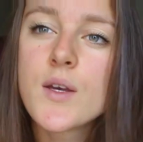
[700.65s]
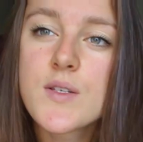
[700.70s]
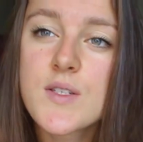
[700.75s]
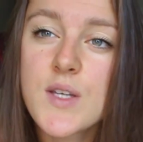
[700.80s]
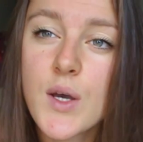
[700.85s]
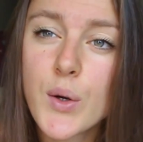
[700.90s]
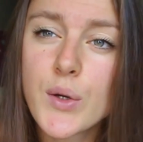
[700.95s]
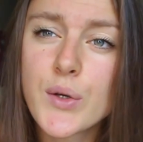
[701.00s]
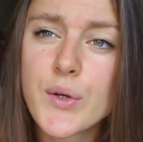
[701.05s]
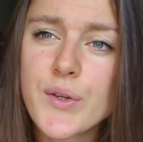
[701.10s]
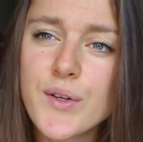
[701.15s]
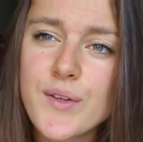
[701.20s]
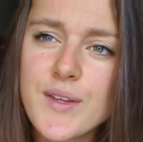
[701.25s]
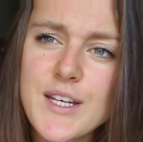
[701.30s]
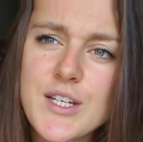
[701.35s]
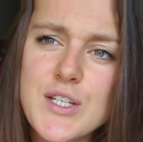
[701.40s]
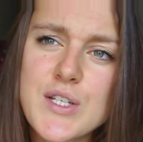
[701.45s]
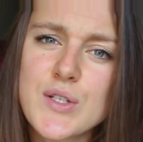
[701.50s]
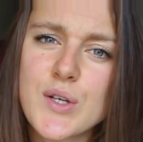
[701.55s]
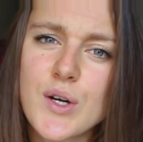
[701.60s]
So another
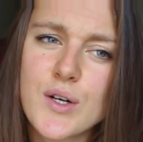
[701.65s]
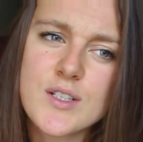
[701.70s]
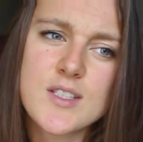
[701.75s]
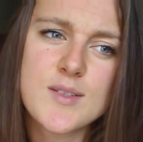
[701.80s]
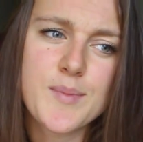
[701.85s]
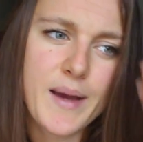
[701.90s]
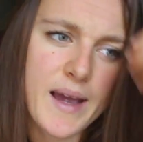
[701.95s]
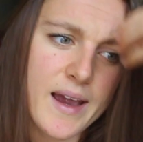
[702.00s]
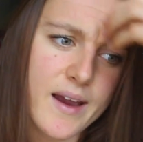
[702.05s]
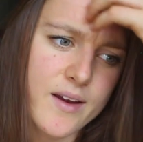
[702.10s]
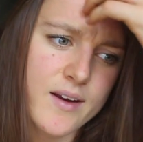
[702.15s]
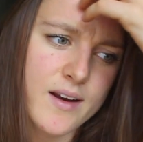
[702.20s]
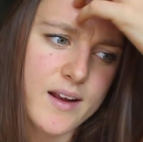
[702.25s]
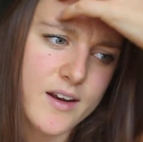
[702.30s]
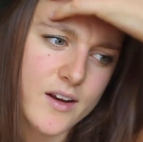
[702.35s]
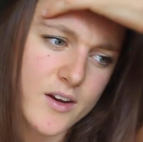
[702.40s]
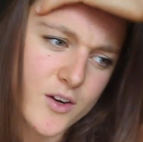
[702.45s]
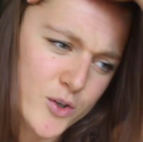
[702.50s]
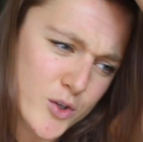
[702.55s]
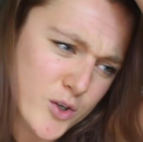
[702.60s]
thing she talks about,
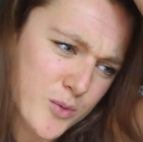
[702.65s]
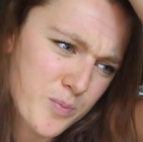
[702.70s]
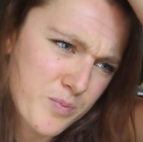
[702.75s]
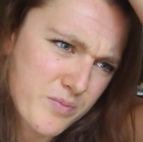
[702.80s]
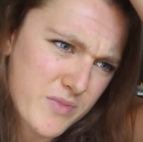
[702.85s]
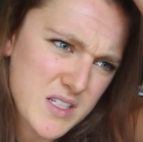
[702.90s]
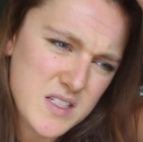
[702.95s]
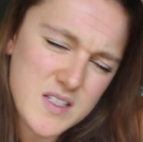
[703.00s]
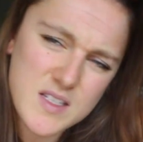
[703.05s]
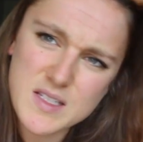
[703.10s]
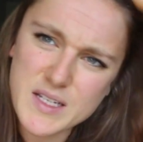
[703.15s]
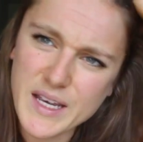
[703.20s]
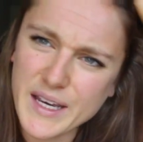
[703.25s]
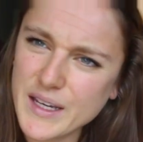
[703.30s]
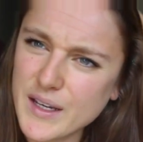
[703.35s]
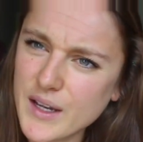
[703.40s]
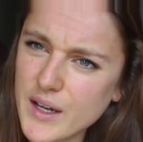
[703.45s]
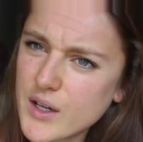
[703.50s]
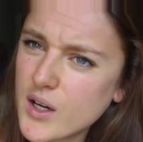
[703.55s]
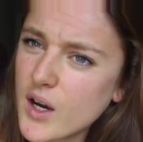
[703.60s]
and this is
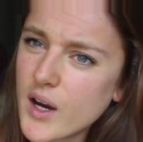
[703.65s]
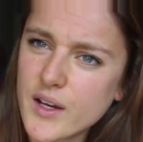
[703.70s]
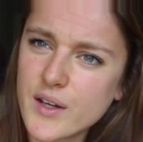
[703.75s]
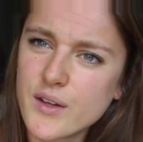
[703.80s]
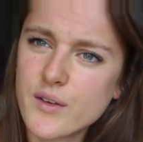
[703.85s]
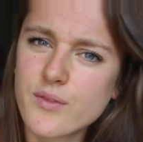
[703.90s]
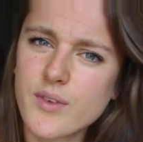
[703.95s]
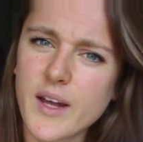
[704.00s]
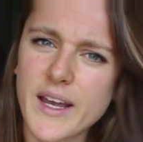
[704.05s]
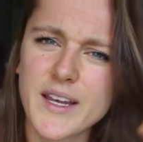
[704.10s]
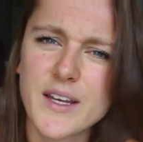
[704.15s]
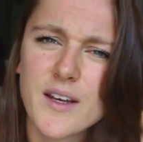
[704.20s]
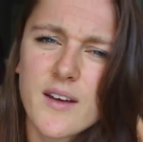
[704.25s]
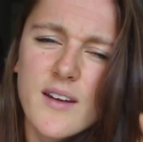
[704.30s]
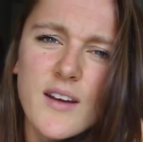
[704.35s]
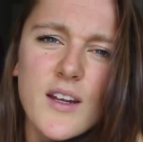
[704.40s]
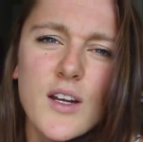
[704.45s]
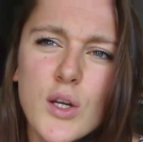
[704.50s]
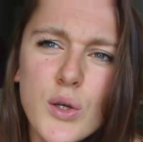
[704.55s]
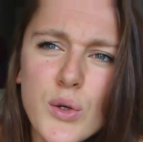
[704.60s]
like a kind of like
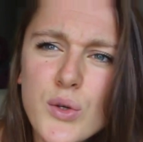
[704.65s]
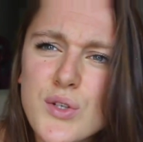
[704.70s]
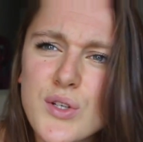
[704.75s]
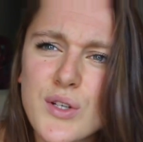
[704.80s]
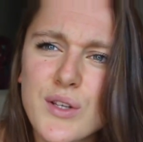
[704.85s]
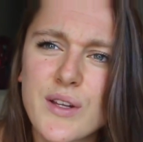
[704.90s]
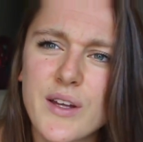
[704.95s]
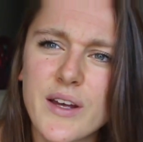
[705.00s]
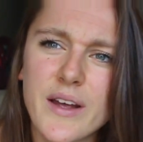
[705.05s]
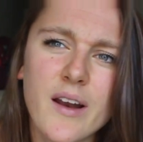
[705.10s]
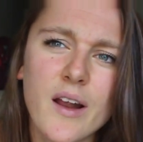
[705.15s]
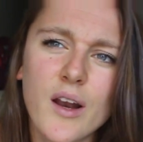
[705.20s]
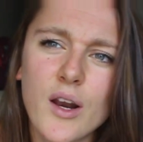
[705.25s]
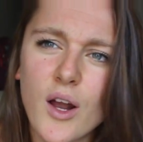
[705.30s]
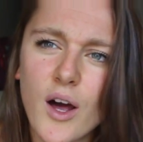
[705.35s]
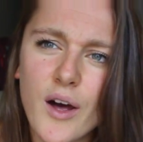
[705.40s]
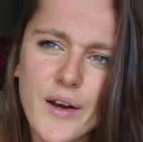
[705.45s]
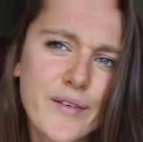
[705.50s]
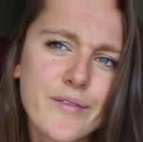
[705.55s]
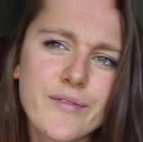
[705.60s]
an illusion that a
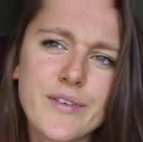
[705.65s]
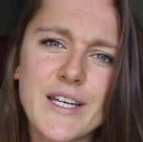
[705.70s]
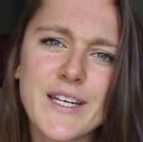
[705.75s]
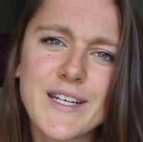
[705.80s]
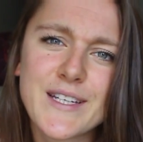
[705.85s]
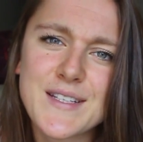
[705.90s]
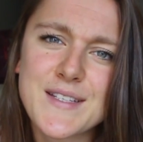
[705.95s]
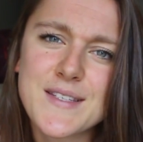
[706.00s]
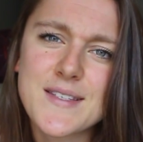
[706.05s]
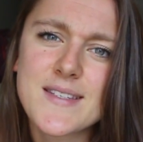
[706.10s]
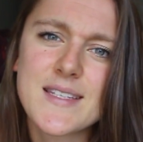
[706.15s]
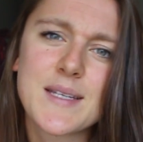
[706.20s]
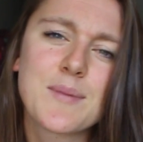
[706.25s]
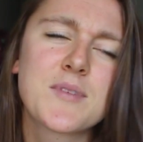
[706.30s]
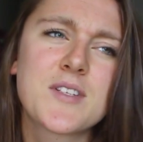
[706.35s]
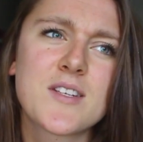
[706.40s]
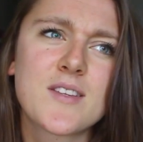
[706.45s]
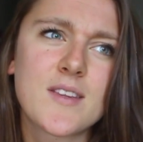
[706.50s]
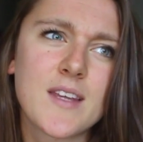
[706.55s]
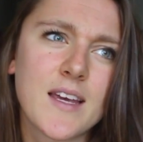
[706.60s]
lot of vegans
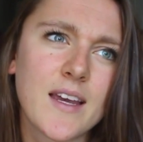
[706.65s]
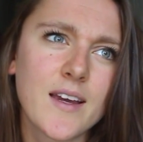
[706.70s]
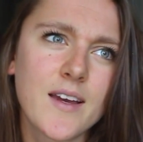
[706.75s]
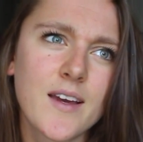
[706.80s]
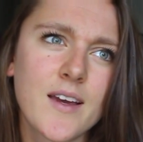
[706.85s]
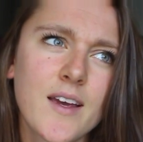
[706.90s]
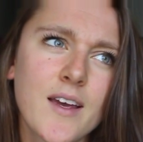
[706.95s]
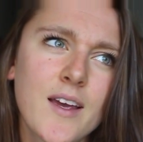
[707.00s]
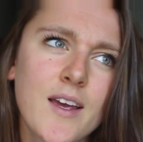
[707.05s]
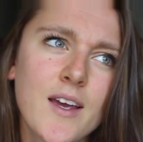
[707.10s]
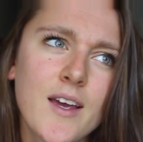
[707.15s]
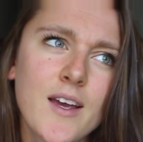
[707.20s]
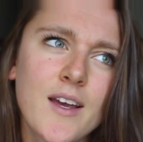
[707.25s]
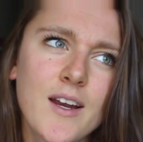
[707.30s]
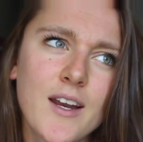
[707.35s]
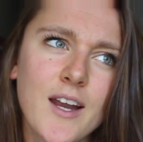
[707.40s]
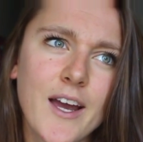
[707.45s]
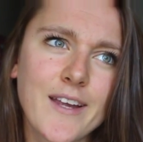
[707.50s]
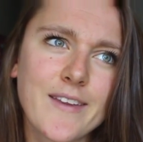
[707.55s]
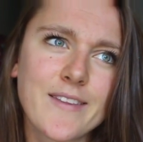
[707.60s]
seem to think,
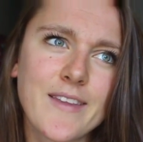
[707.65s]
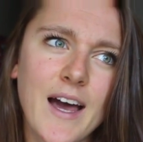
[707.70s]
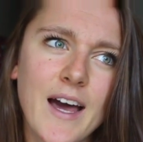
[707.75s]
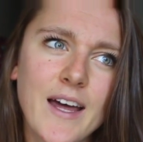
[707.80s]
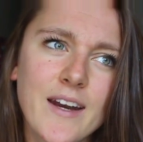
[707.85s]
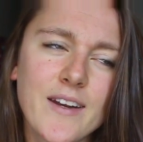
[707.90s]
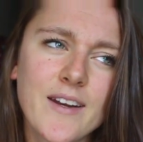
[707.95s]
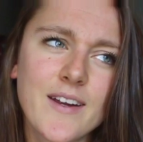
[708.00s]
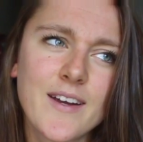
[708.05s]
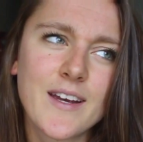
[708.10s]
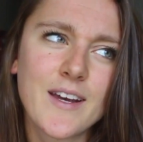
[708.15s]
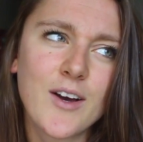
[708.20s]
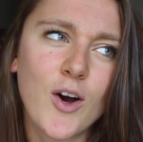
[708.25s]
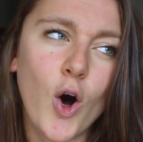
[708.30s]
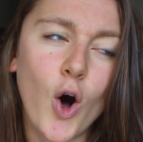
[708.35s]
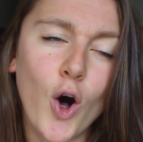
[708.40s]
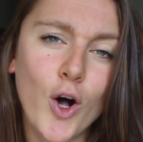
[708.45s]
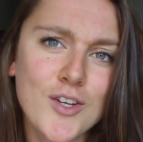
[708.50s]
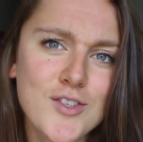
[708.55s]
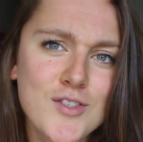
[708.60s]
like that
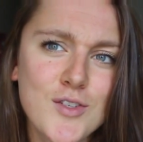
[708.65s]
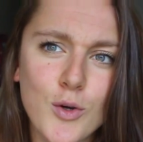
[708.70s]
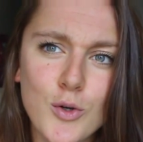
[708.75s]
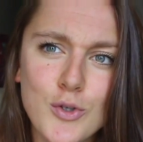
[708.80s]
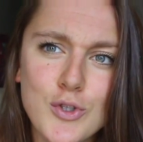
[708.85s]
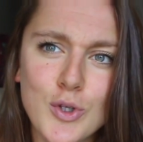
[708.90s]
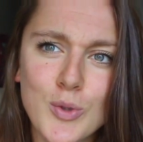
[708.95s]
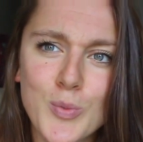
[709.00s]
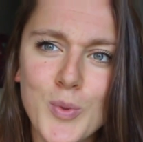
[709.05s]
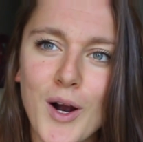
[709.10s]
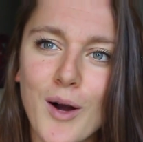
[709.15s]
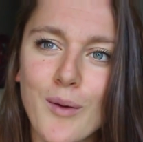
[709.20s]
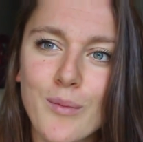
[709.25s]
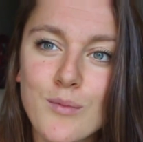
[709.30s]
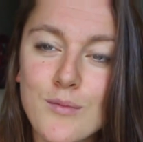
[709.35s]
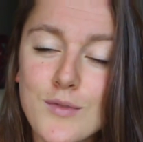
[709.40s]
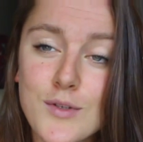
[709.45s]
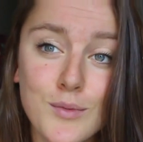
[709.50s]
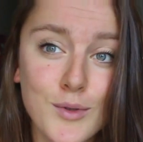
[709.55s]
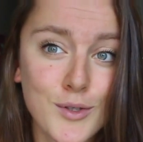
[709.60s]
all social
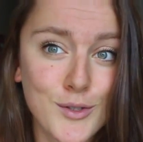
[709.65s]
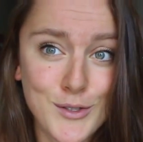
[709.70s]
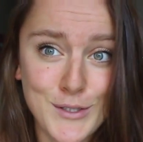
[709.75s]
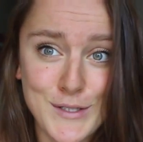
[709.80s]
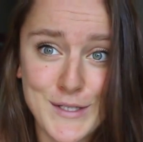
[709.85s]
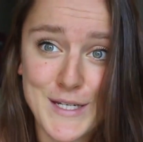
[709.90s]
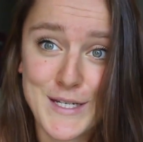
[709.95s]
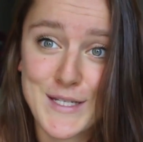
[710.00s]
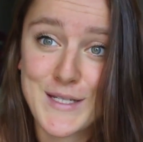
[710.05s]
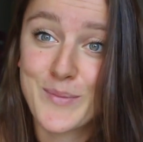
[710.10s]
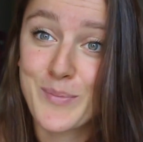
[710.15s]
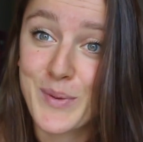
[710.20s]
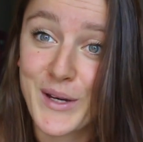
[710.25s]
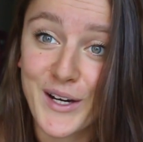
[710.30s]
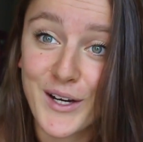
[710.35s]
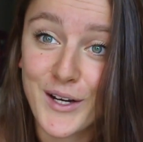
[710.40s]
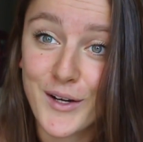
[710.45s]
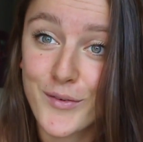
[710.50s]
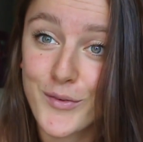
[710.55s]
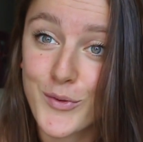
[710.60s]
problems will just
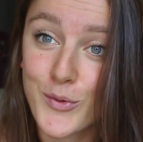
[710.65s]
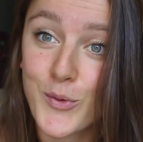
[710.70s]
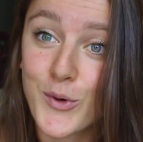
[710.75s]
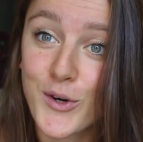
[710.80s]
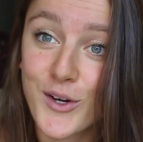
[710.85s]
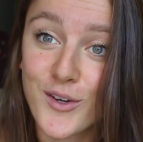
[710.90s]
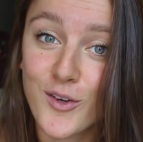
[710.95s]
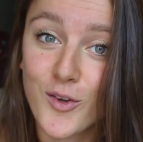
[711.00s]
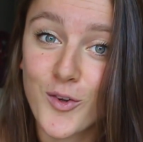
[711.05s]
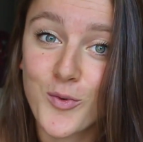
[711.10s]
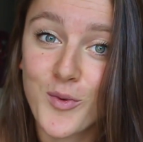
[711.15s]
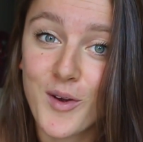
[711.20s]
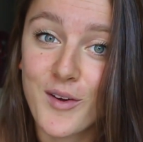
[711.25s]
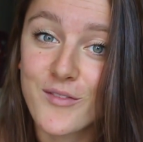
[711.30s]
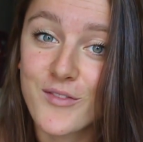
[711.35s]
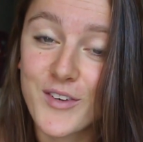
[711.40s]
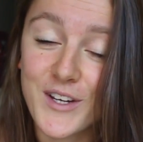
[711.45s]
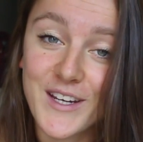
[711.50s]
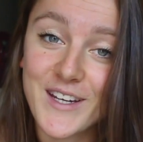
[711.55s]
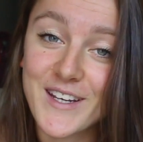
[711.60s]
disappear if the world
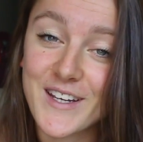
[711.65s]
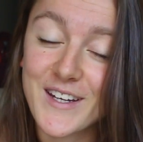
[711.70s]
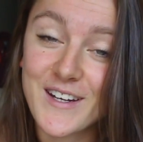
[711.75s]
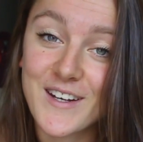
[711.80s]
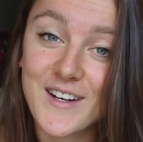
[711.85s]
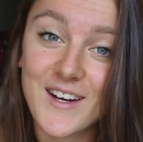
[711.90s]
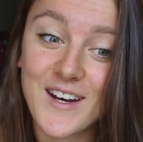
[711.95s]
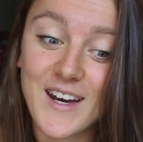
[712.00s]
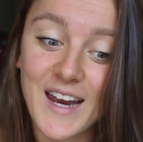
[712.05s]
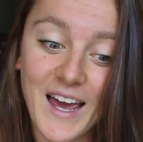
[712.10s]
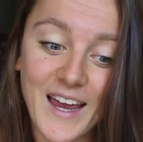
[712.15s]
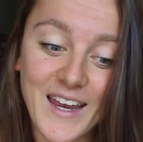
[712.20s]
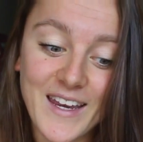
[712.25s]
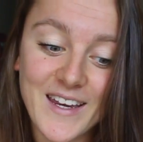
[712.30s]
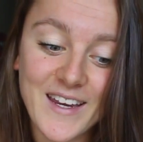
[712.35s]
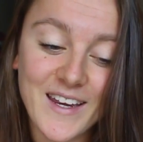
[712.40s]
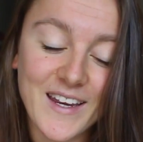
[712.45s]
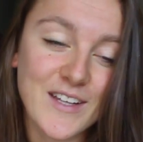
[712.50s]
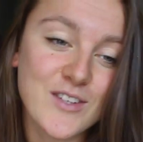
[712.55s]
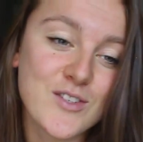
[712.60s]
went vegan.
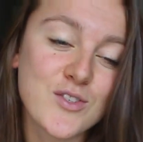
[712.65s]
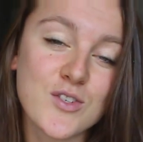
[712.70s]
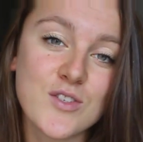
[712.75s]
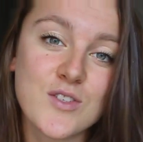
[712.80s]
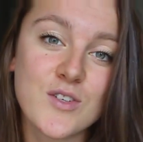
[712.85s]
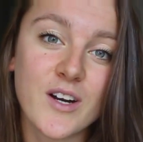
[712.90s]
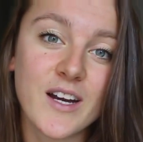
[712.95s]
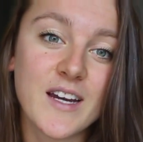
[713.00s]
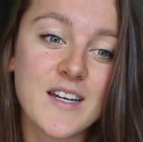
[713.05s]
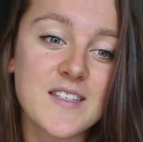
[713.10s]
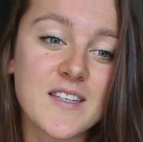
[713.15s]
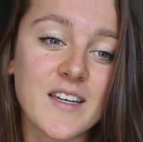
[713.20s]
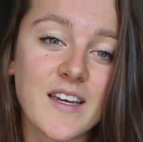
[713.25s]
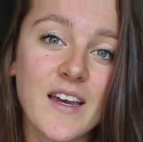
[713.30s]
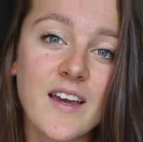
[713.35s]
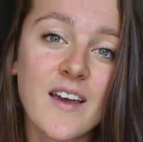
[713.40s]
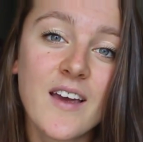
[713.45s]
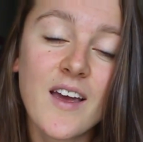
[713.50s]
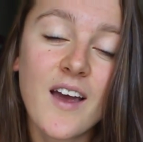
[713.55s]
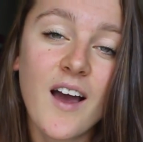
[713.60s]
Like, it's just
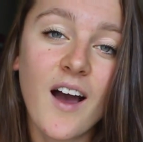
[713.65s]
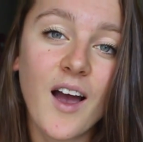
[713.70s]
crazy.